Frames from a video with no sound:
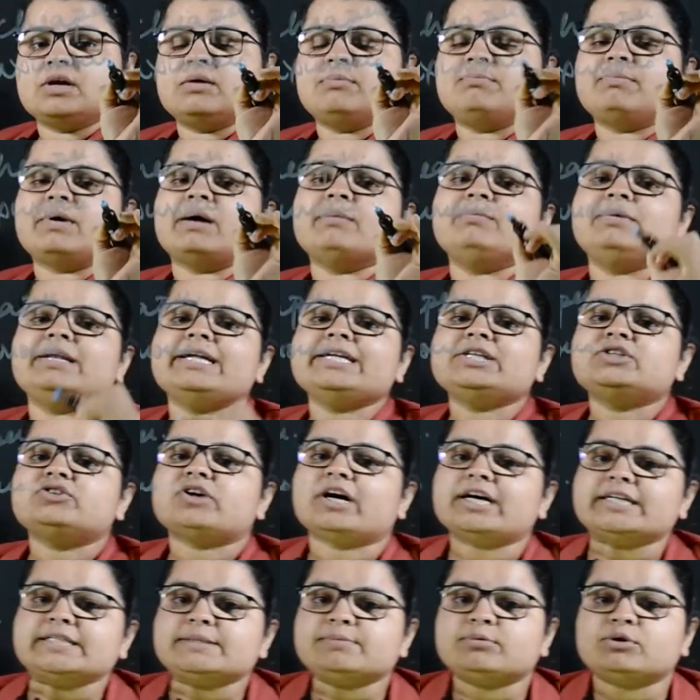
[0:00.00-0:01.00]
public
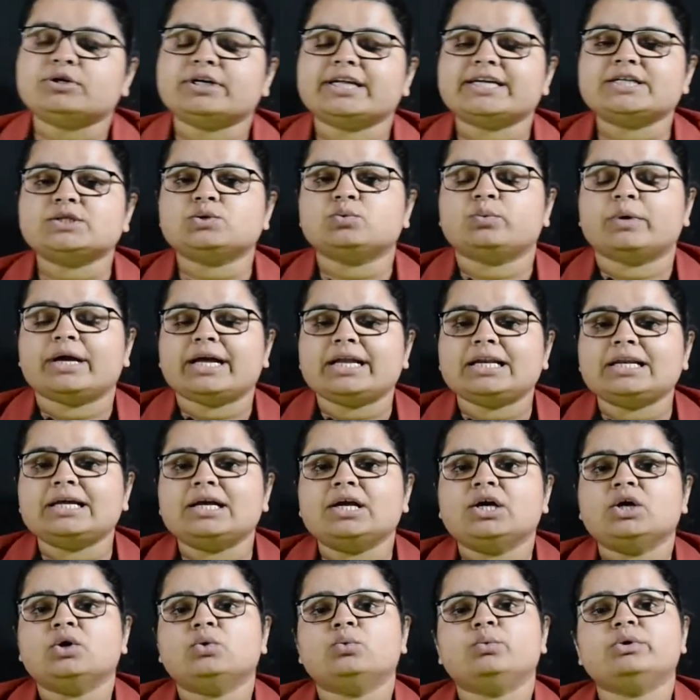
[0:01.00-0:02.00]
transport as well,
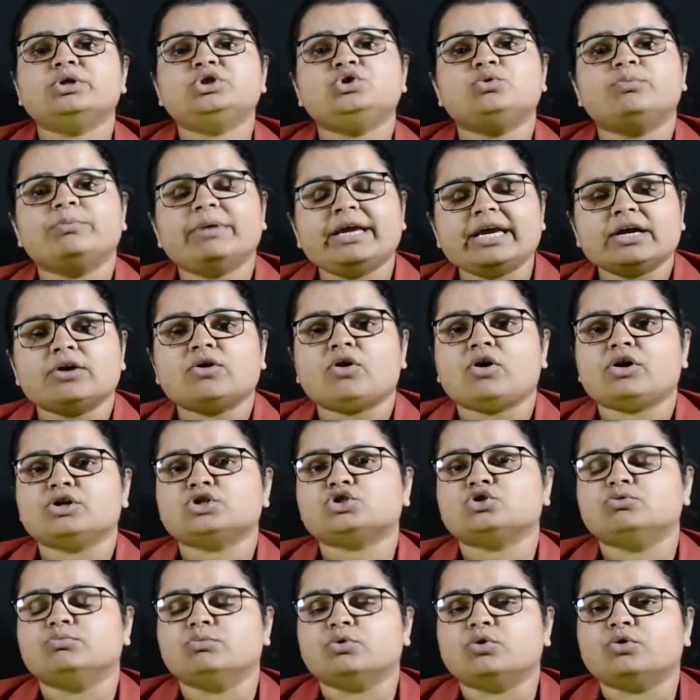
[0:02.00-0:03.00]
which may
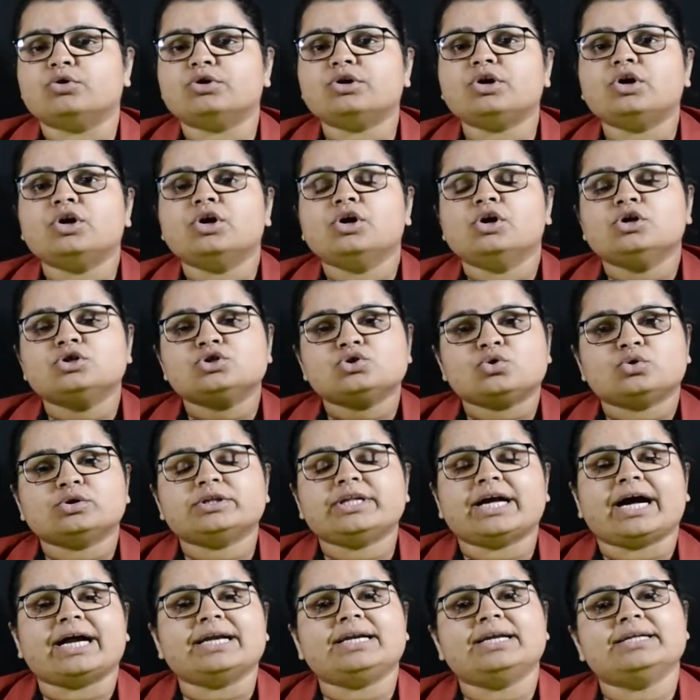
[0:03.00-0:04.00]
cost more, so
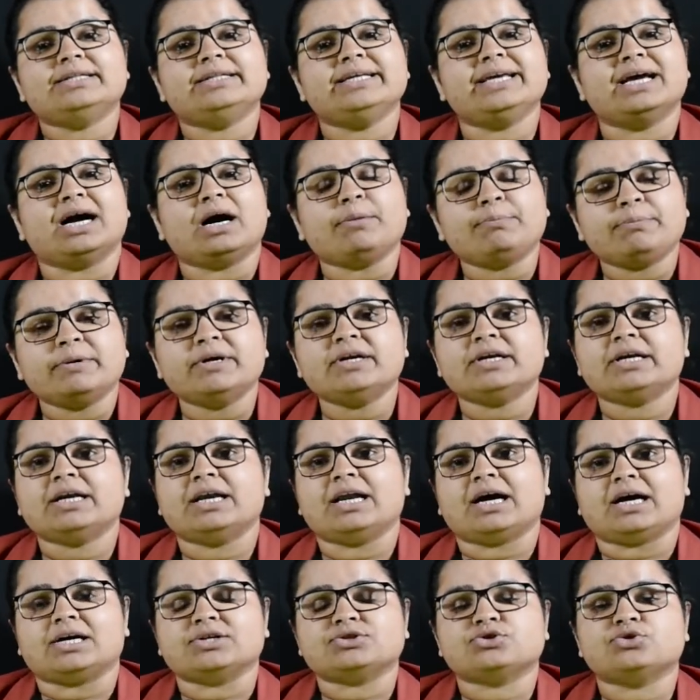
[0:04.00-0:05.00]
that the upper
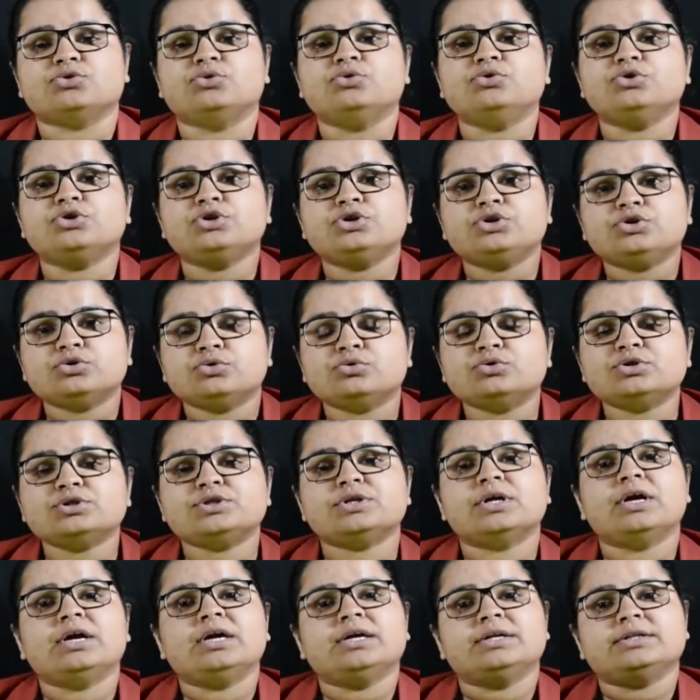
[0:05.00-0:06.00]
class who use
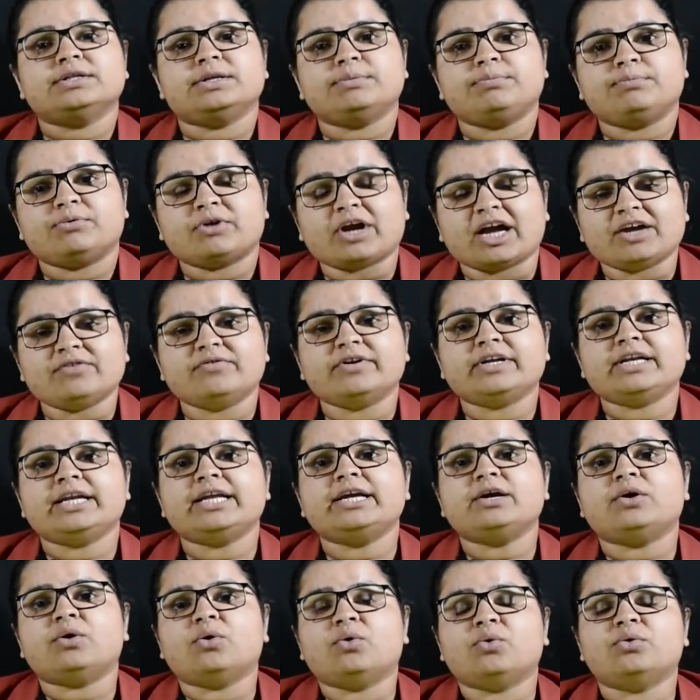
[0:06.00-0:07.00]
the privately
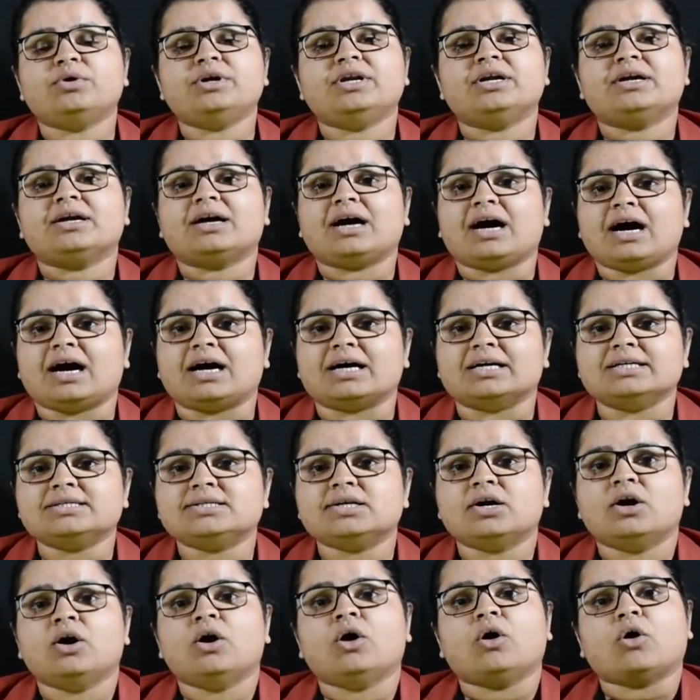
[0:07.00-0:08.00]
owned cars
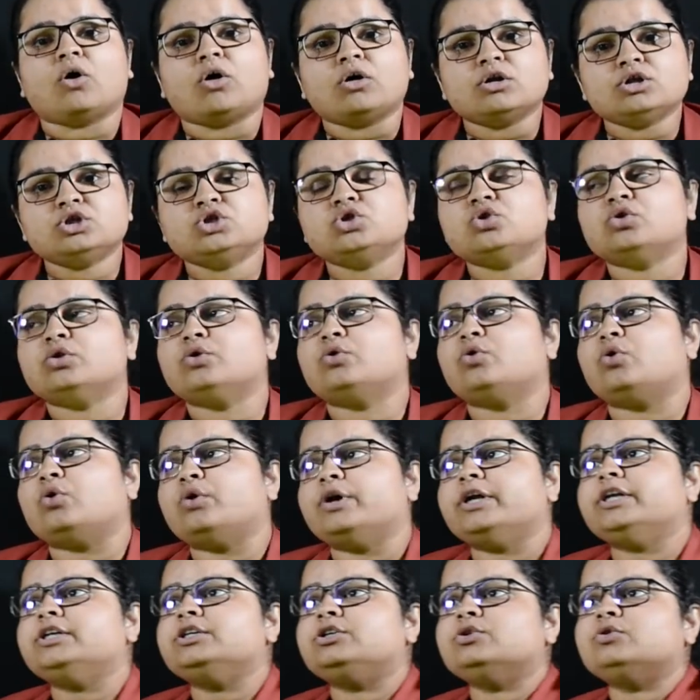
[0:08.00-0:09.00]
also go
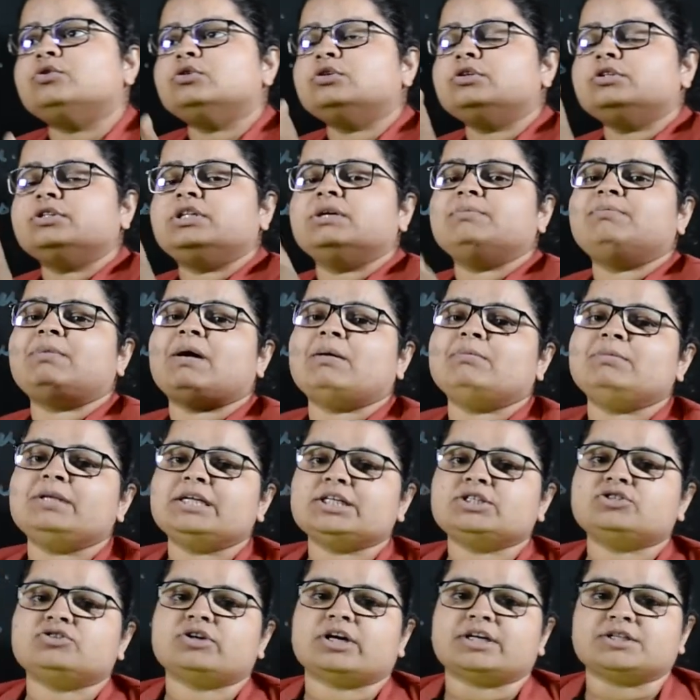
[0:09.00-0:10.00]
into the
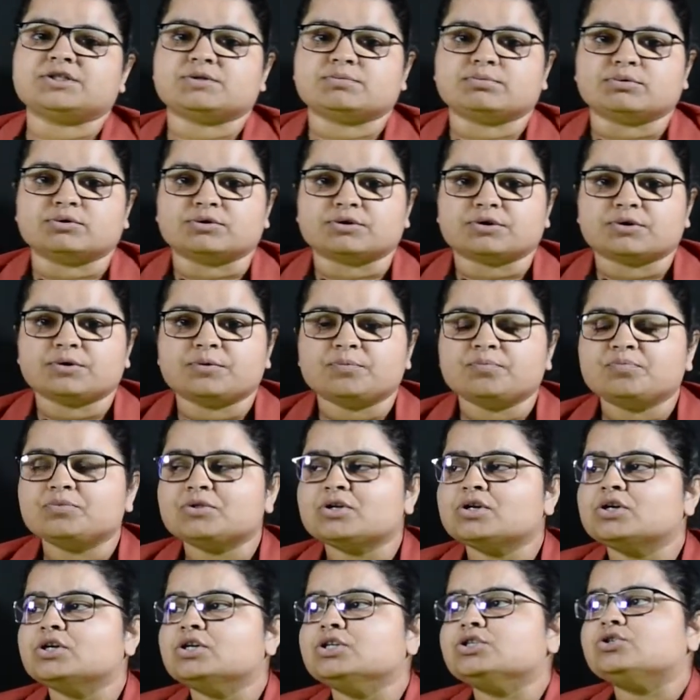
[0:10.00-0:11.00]
public transport.
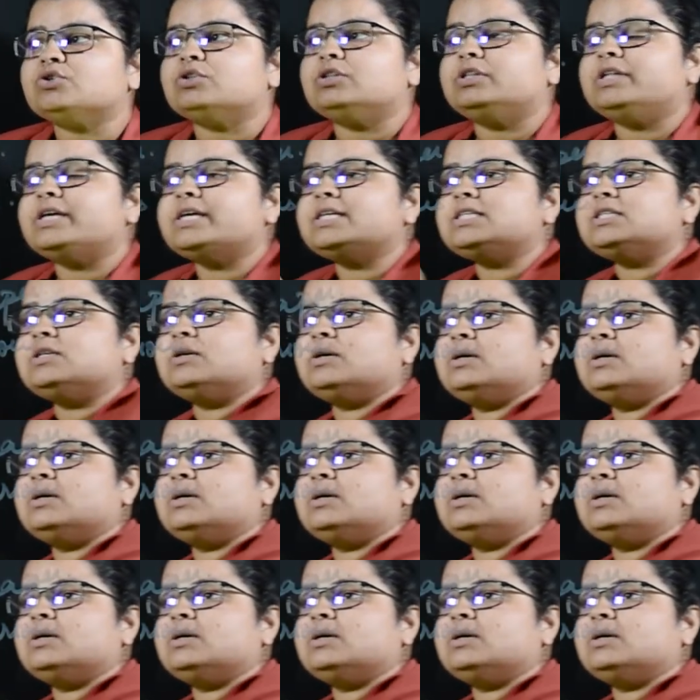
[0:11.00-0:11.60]
So this